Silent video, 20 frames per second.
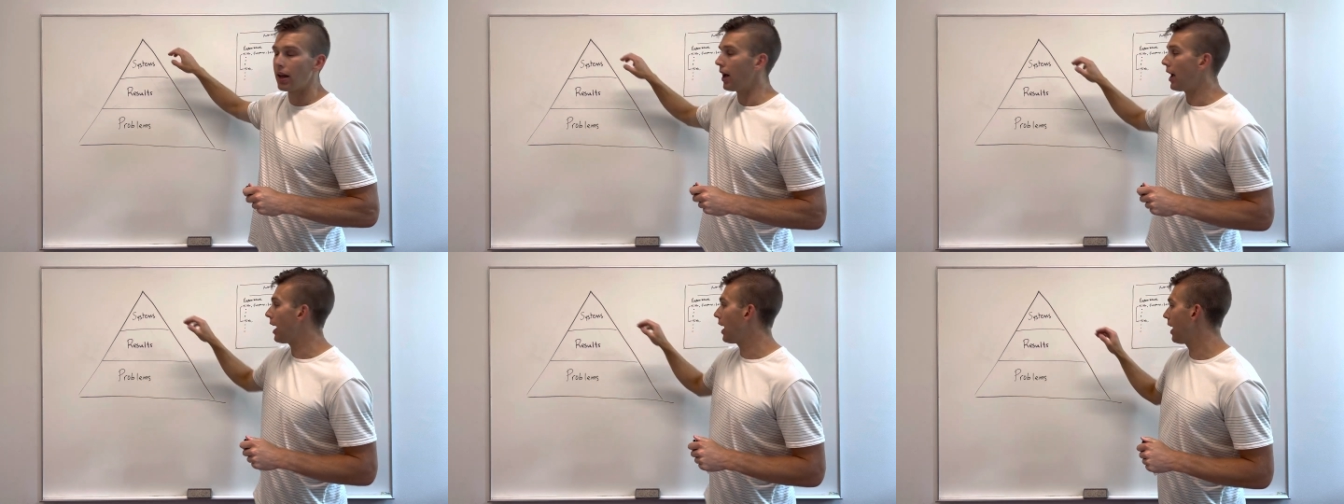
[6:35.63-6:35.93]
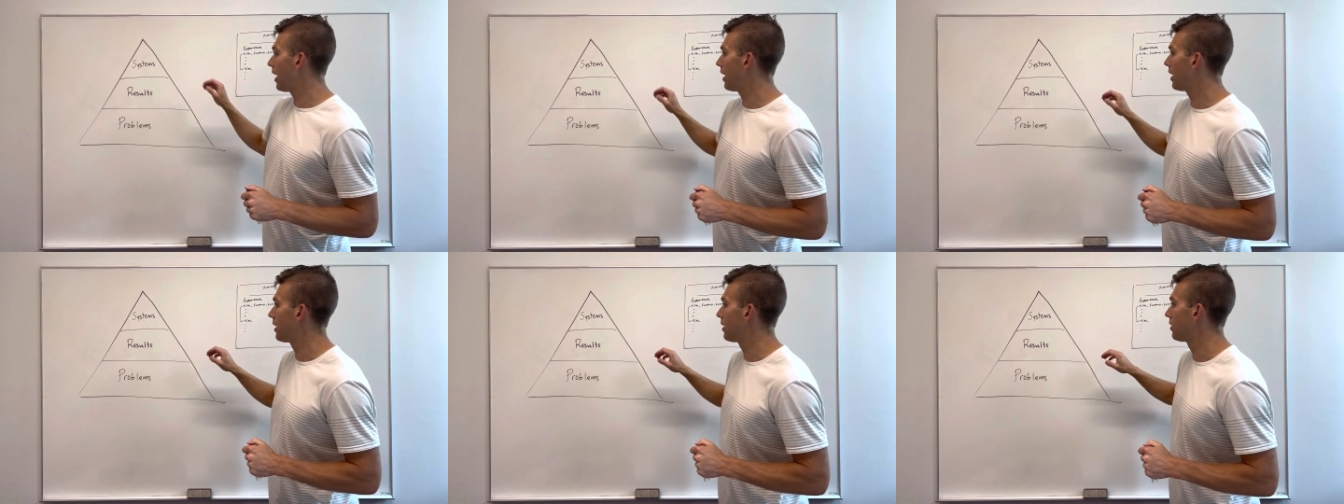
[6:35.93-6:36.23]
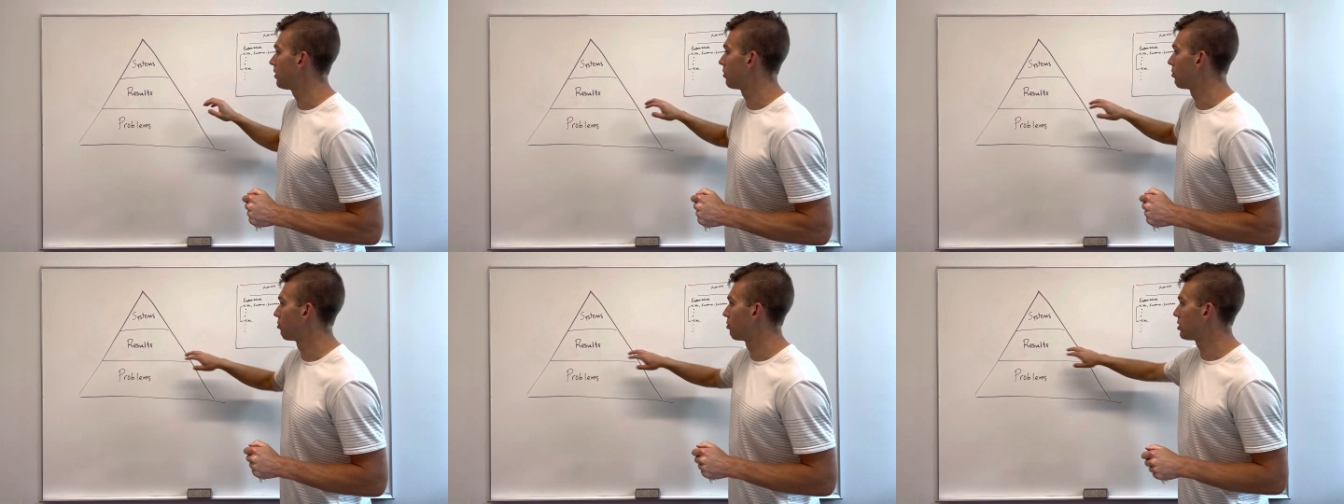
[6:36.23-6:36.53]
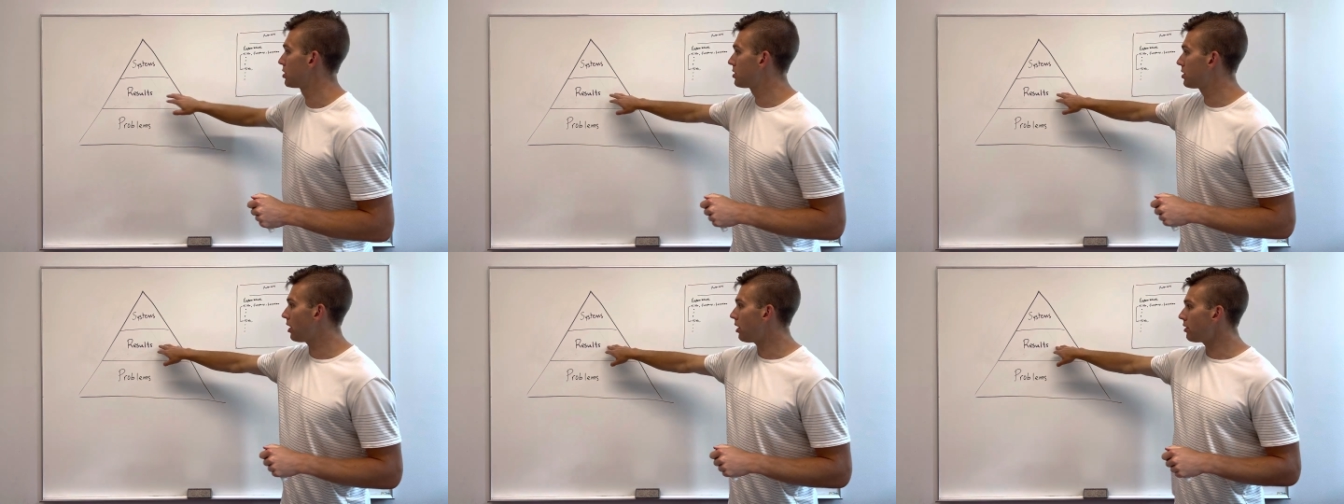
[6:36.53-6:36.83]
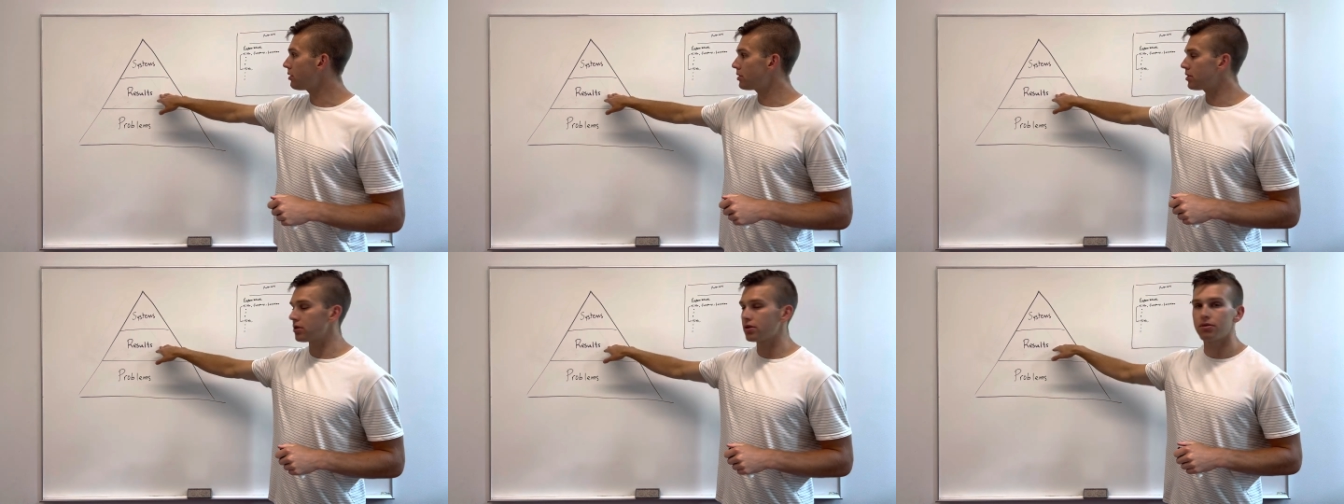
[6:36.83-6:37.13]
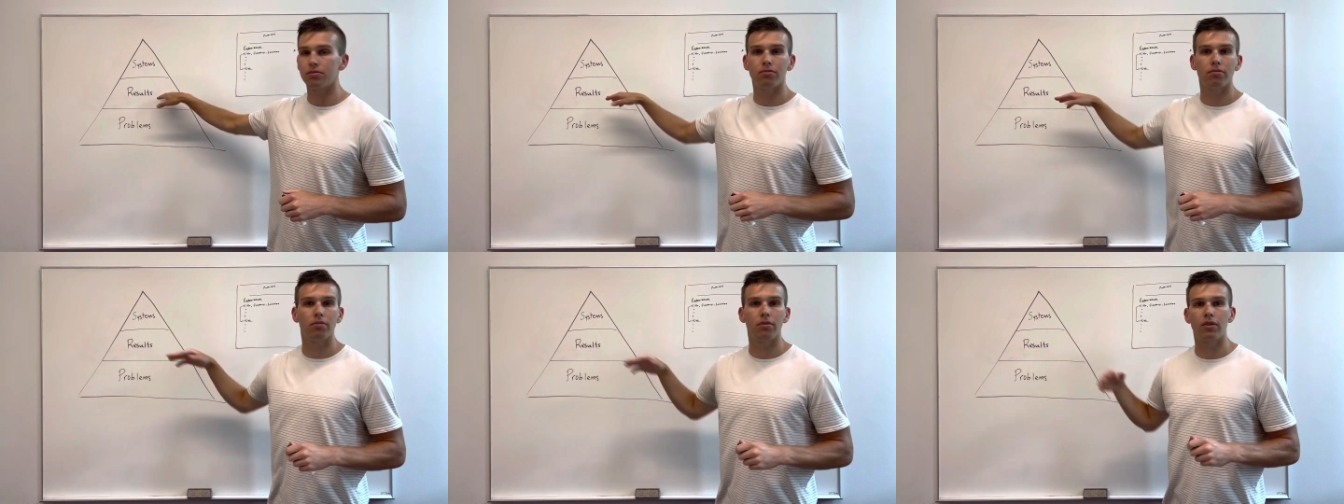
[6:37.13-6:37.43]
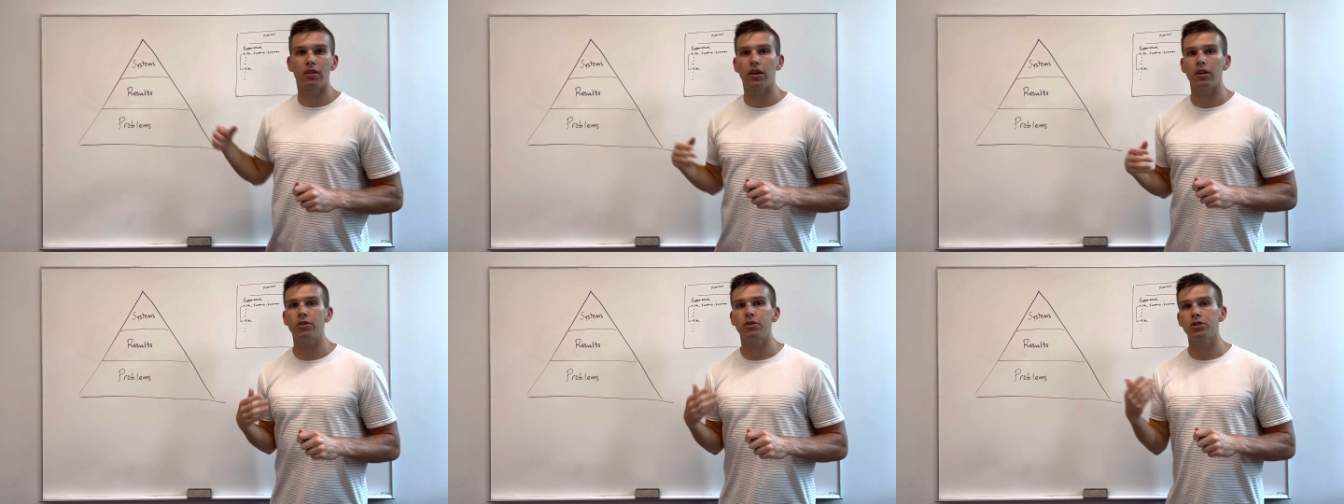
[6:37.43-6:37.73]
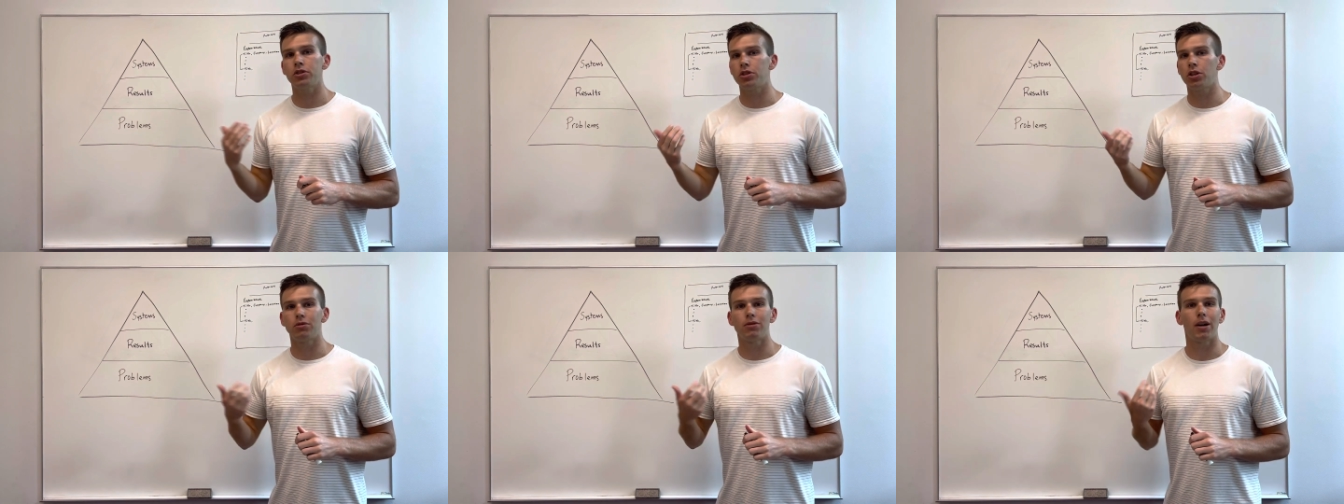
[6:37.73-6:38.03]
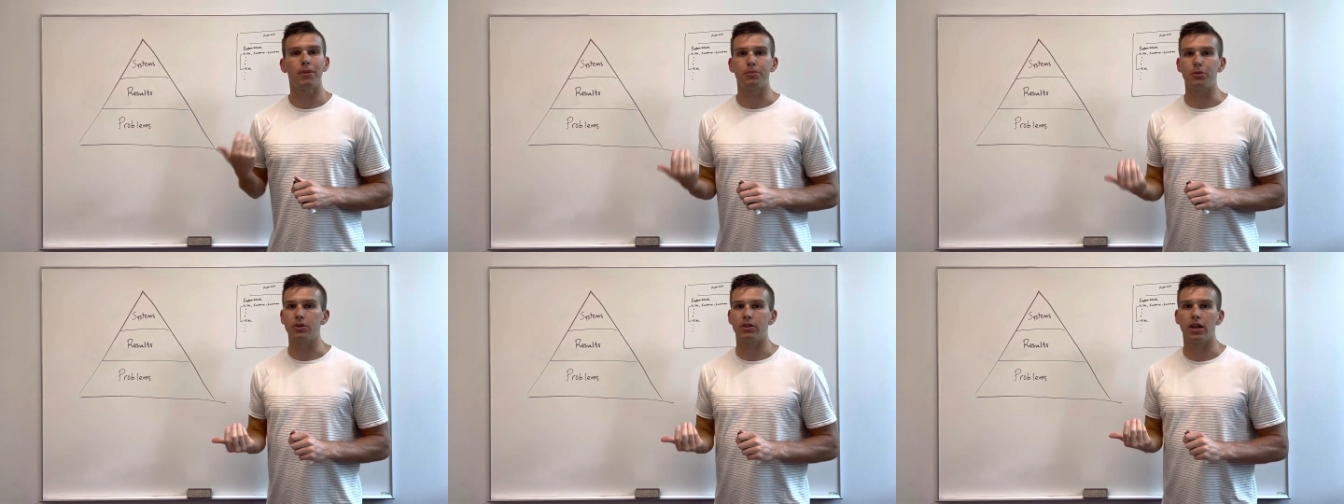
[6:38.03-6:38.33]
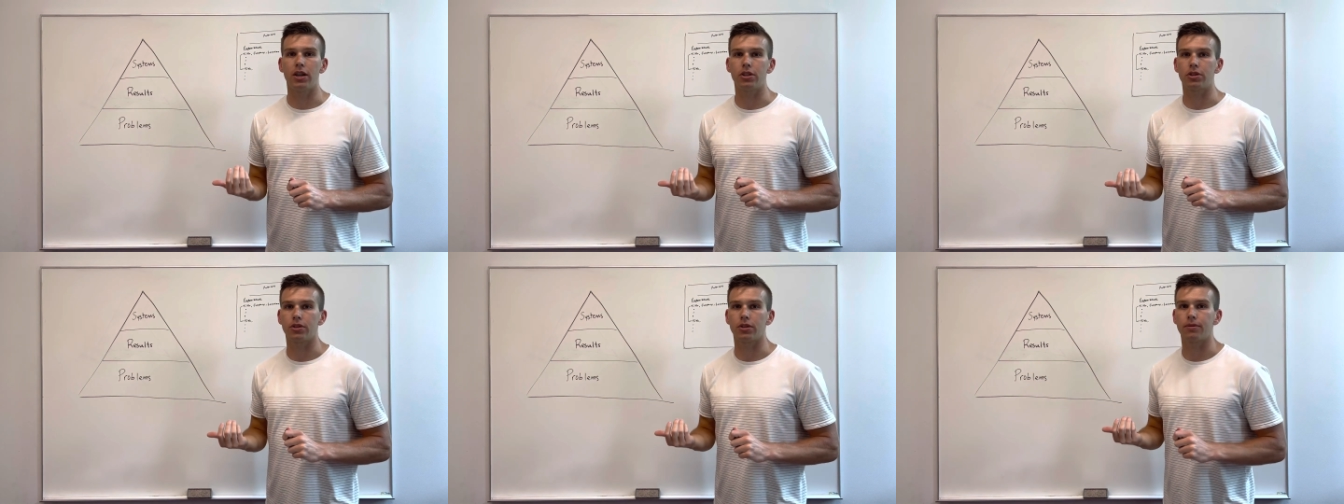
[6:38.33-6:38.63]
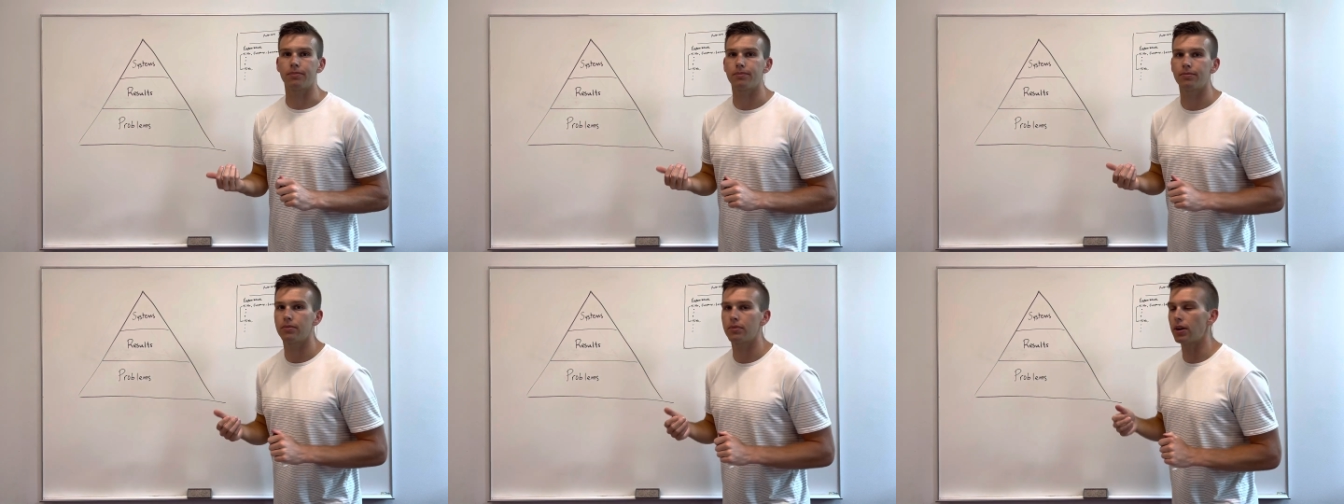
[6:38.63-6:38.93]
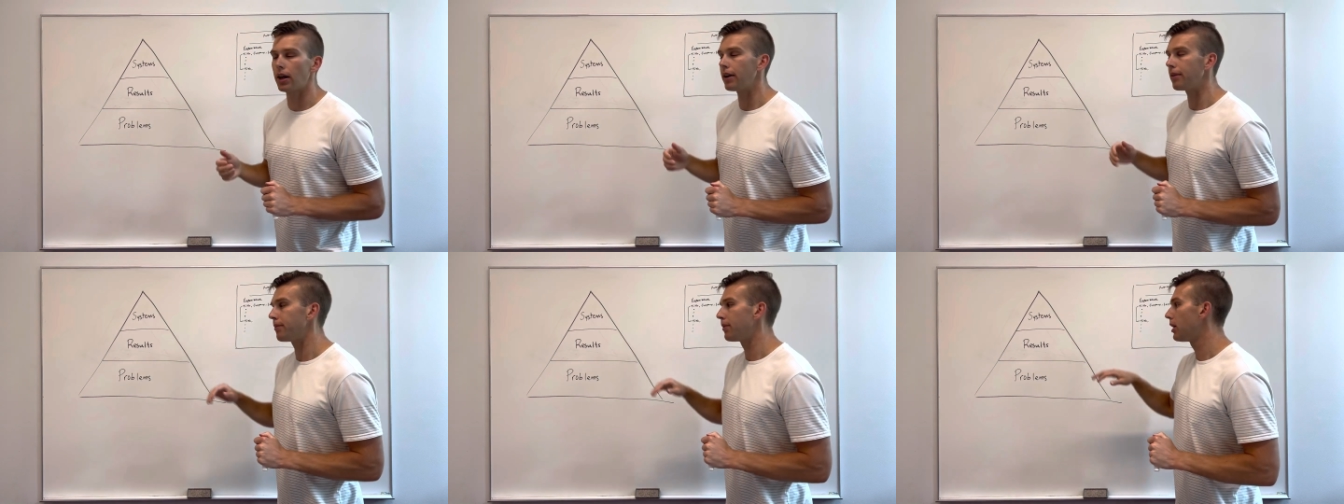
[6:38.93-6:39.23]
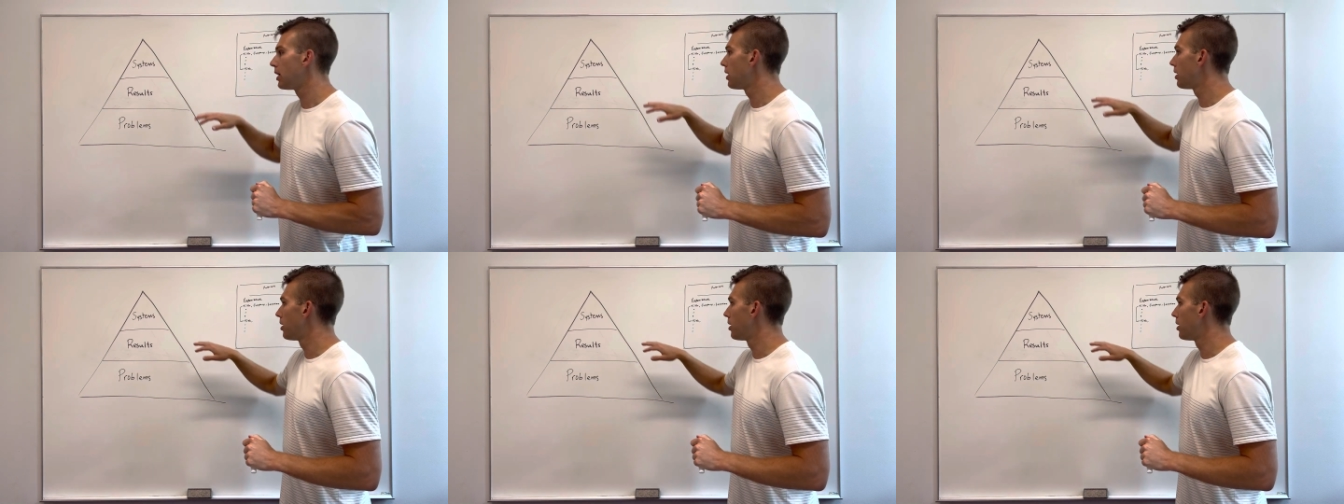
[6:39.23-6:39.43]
And results, they're just your reputation, right?